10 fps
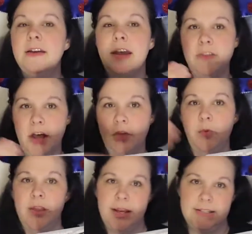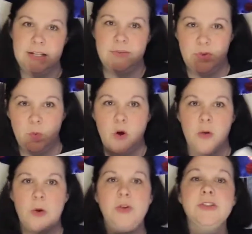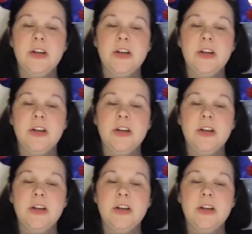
And the other one, like I said, is for the water bottles.